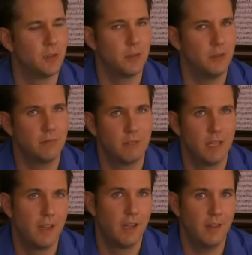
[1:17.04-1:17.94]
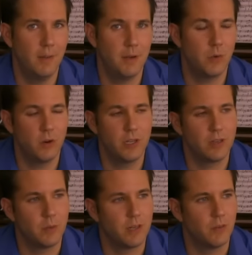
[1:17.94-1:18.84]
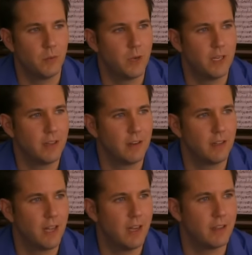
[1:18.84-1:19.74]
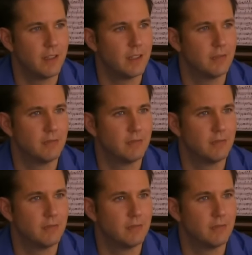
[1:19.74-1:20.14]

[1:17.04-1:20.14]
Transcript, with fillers: we were a little bit worried waiting there in line that